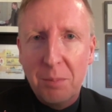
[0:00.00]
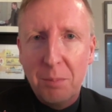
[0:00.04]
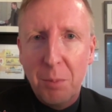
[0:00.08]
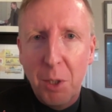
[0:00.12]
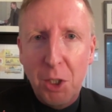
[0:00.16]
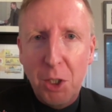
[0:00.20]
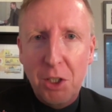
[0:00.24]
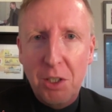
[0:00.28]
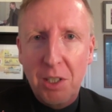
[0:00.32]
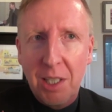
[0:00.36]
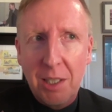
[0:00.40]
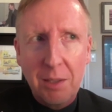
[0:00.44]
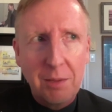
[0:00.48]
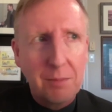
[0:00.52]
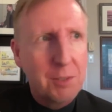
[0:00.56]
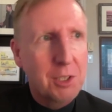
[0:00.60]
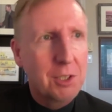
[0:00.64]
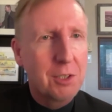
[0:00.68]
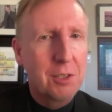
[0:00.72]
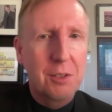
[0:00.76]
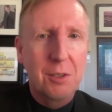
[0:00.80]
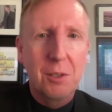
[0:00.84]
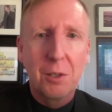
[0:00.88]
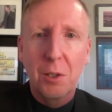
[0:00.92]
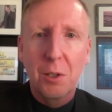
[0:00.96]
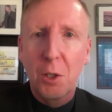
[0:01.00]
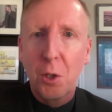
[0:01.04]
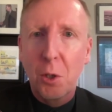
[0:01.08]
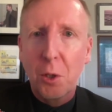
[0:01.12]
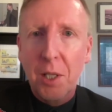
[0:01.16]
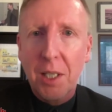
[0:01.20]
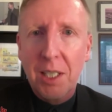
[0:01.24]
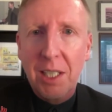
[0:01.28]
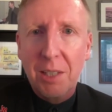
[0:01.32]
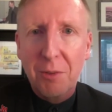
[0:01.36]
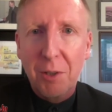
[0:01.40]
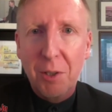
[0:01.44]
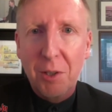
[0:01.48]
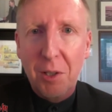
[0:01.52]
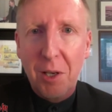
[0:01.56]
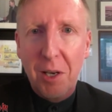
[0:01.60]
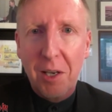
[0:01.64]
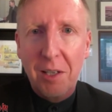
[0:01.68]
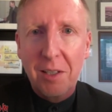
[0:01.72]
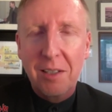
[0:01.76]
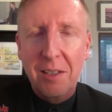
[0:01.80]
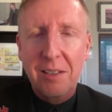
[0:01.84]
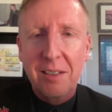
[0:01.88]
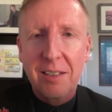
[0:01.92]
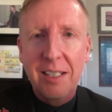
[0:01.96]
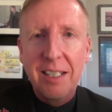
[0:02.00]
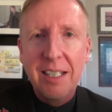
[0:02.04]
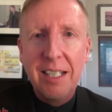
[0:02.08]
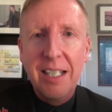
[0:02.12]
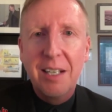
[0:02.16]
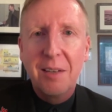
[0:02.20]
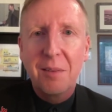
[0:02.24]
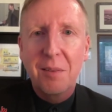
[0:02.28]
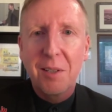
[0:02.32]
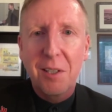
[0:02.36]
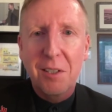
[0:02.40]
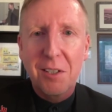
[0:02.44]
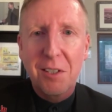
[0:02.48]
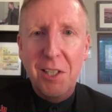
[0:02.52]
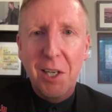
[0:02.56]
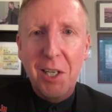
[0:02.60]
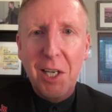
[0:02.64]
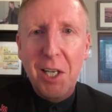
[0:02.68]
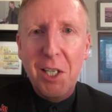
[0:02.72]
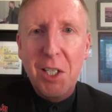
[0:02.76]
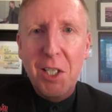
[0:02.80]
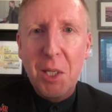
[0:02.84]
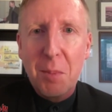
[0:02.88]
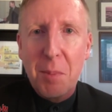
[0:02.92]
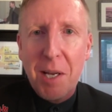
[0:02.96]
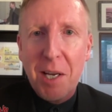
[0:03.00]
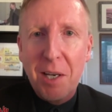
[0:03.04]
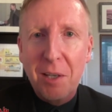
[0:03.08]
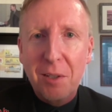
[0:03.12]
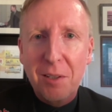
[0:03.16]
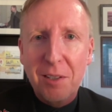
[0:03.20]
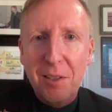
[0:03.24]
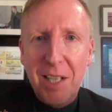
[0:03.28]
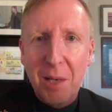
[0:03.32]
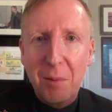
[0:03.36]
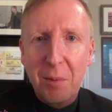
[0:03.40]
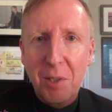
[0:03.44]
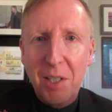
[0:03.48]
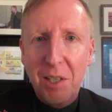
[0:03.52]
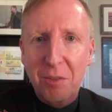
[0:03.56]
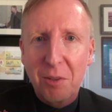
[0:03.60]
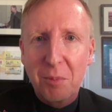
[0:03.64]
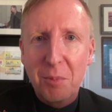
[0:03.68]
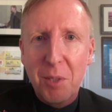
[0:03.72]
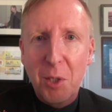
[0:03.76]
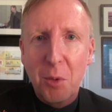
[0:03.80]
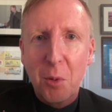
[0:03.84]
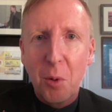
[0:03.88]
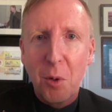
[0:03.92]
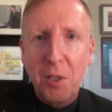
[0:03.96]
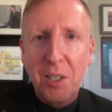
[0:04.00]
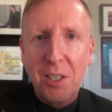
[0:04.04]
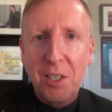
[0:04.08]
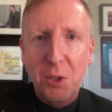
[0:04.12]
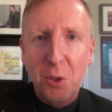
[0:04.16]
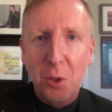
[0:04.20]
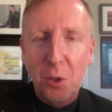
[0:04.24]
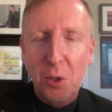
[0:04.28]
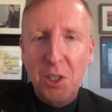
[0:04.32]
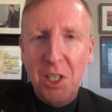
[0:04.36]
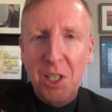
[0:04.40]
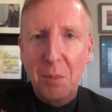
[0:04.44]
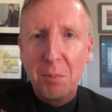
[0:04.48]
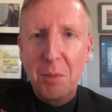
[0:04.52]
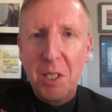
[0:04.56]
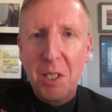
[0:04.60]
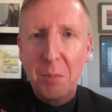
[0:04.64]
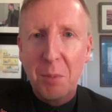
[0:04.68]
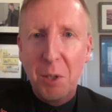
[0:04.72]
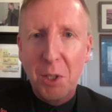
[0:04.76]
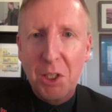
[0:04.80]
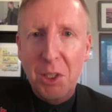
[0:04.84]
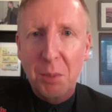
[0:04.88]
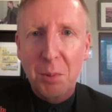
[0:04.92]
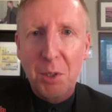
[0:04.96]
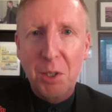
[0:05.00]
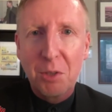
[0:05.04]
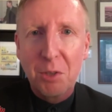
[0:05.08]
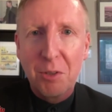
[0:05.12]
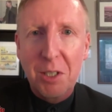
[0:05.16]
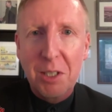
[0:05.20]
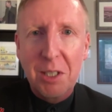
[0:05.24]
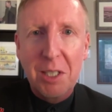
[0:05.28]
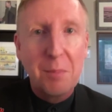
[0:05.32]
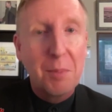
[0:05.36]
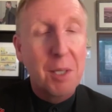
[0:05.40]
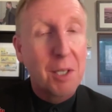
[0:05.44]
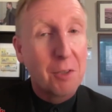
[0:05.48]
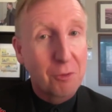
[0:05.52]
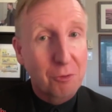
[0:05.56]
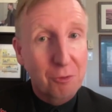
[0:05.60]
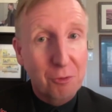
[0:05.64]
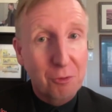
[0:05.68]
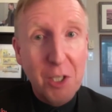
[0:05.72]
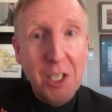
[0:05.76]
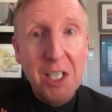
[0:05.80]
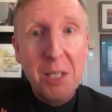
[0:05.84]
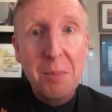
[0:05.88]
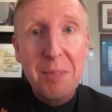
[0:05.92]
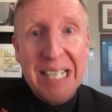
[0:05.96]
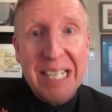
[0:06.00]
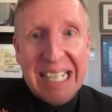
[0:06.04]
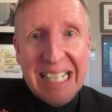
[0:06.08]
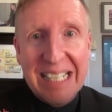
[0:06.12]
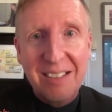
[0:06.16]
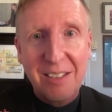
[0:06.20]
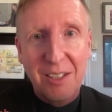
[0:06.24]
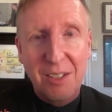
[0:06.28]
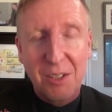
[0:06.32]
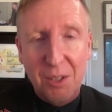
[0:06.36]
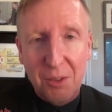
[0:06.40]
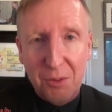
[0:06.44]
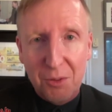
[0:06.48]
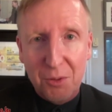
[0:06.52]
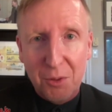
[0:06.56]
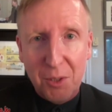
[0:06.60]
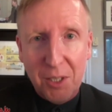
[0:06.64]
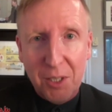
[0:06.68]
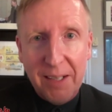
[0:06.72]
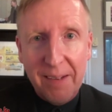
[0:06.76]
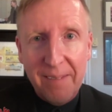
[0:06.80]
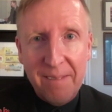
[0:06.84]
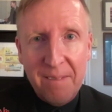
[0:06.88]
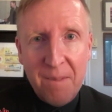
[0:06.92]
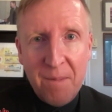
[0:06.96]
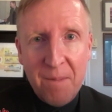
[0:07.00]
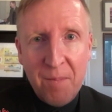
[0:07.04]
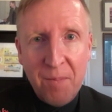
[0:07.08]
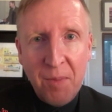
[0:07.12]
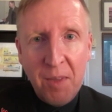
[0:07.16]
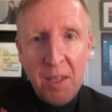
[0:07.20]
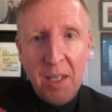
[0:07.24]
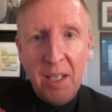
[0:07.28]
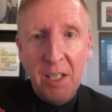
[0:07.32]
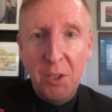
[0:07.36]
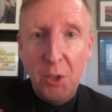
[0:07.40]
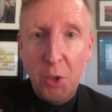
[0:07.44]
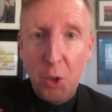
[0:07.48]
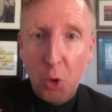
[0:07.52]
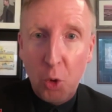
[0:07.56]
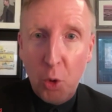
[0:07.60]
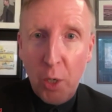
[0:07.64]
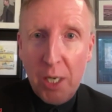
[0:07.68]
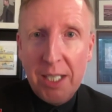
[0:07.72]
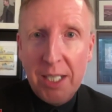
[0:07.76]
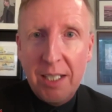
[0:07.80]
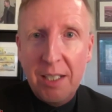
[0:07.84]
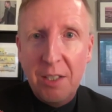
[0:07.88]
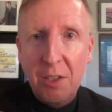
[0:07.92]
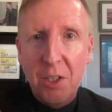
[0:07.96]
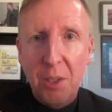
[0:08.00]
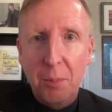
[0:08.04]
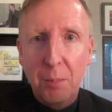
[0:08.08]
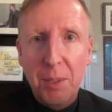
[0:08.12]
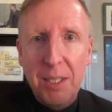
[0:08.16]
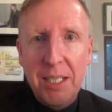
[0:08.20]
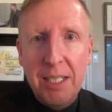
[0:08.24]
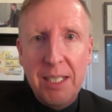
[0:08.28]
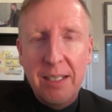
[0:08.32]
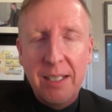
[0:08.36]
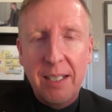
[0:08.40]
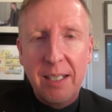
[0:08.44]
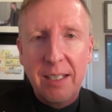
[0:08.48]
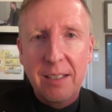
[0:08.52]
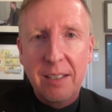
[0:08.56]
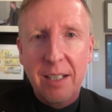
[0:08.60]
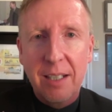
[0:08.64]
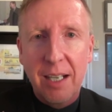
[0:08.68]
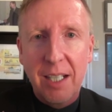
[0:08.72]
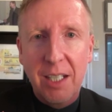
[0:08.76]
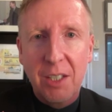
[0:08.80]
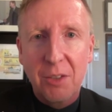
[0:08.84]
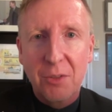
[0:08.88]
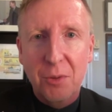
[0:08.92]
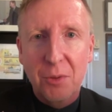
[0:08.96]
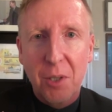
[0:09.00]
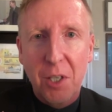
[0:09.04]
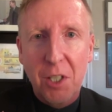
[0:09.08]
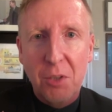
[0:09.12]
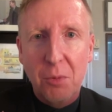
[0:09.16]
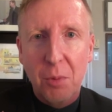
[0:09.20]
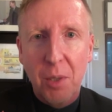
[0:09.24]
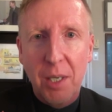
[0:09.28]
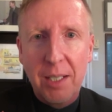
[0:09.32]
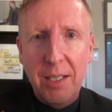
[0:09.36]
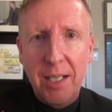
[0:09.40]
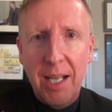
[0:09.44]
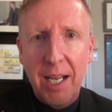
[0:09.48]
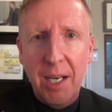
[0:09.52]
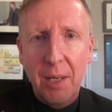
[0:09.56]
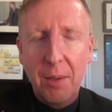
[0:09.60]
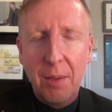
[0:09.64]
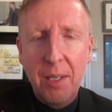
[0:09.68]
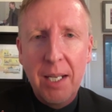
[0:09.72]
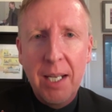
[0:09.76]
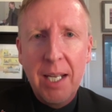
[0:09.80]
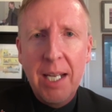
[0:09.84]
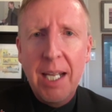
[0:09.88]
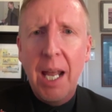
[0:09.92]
Bush line, which, good Lord, I never thought as a, when I was a young NDPer that I would ever be quoting George W. Bush approvingly, but freedom isn't free. Ukrainians are bleeding and dying for us right now.